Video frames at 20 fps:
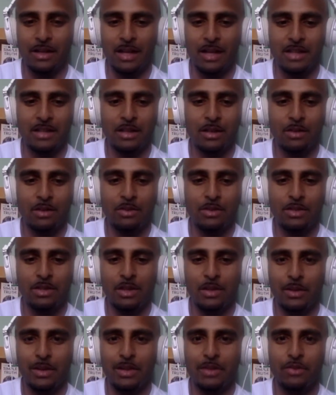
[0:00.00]
as I was
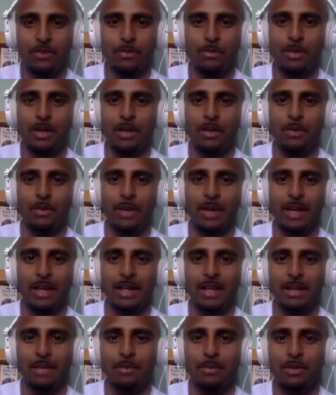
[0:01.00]
going through my
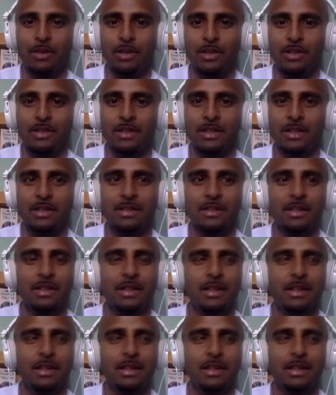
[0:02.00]
awakening process,